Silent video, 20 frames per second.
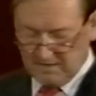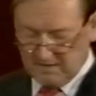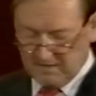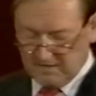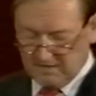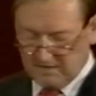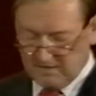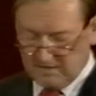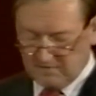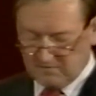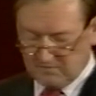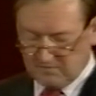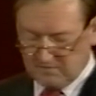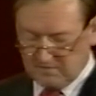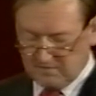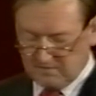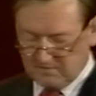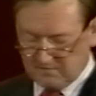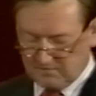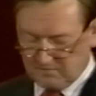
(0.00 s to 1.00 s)
Each
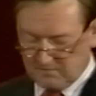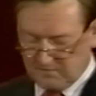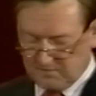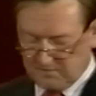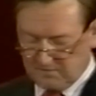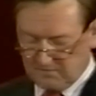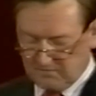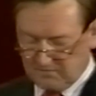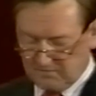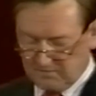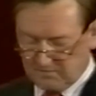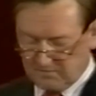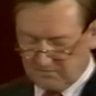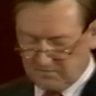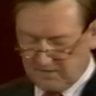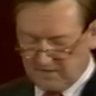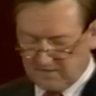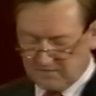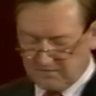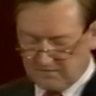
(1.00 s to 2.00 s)
needs to be given the
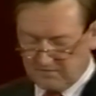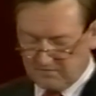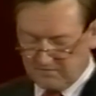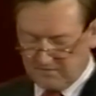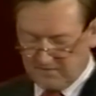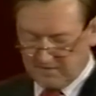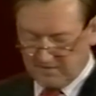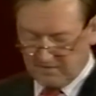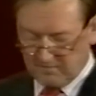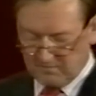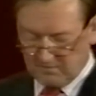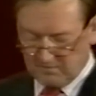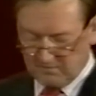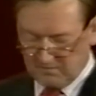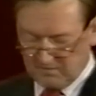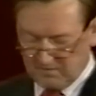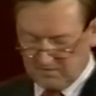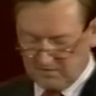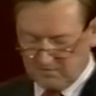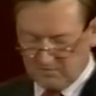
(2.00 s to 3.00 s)
right environment
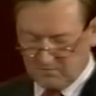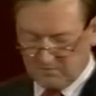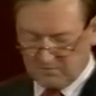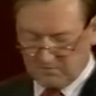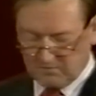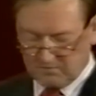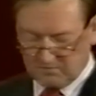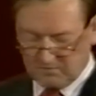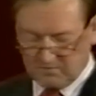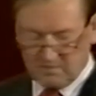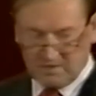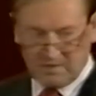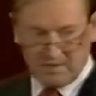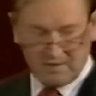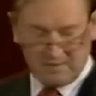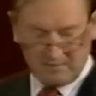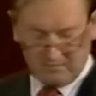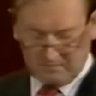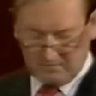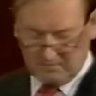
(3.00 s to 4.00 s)
in which to
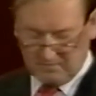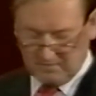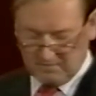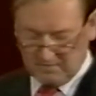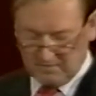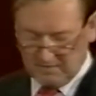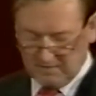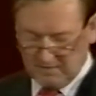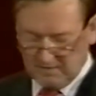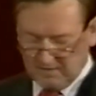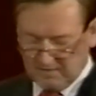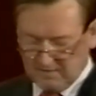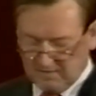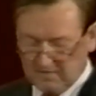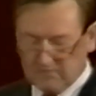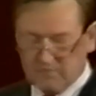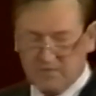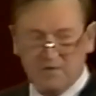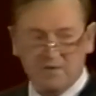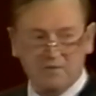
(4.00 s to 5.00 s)
grow,
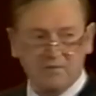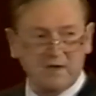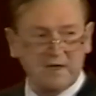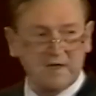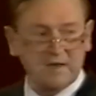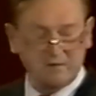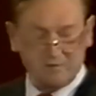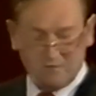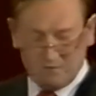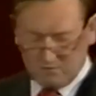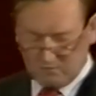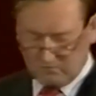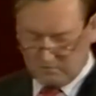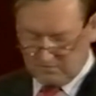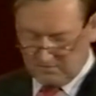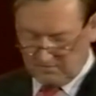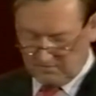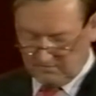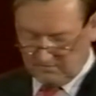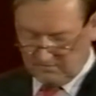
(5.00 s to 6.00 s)
given the right
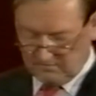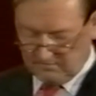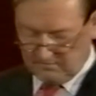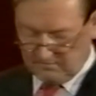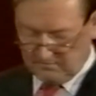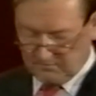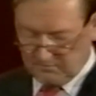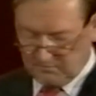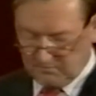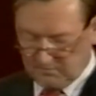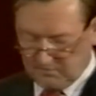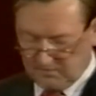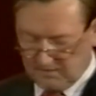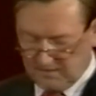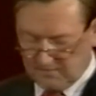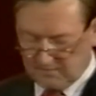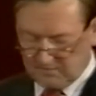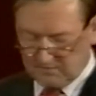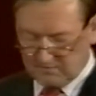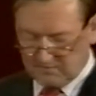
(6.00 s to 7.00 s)
nutrients from
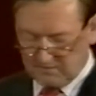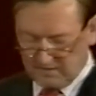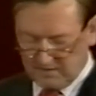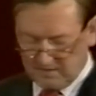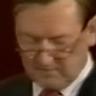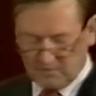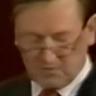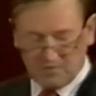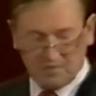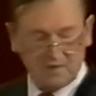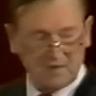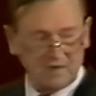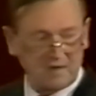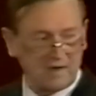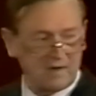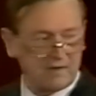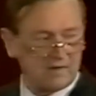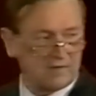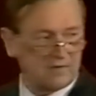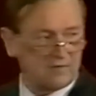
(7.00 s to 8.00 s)
time to time to
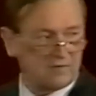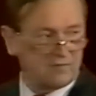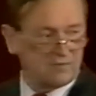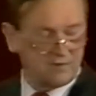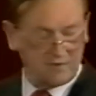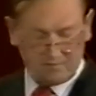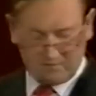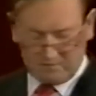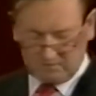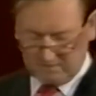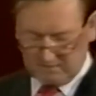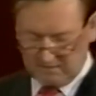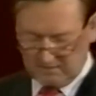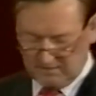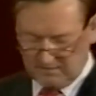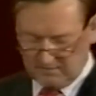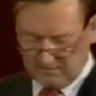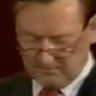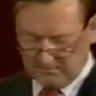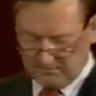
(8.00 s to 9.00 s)
encourage growth and
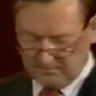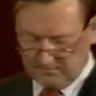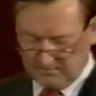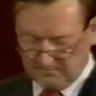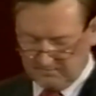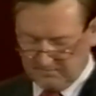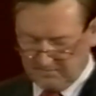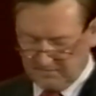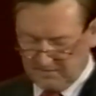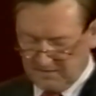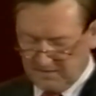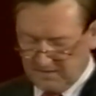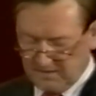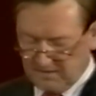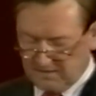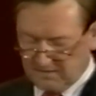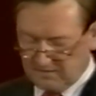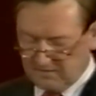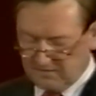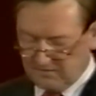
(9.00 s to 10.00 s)
health,
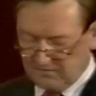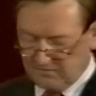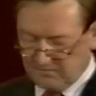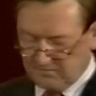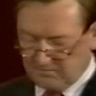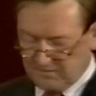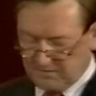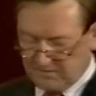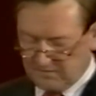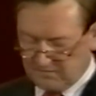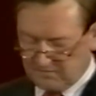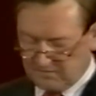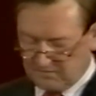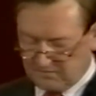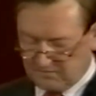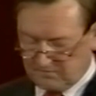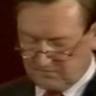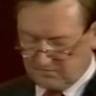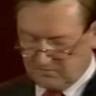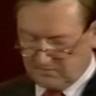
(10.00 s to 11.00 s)
and given
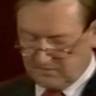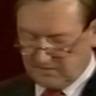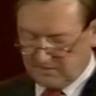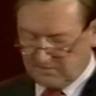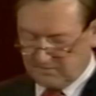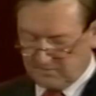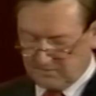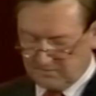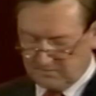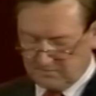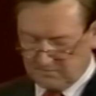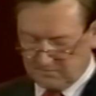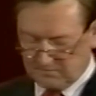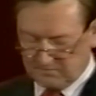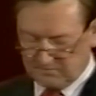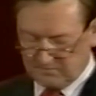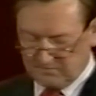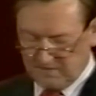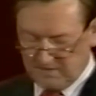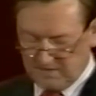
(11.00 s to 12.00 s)
basics to enable them to
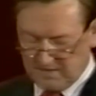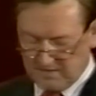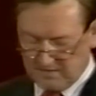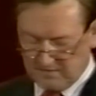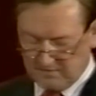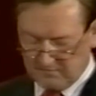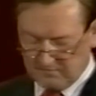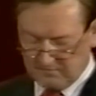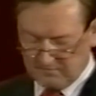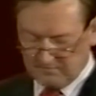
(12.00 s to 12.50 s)
survive.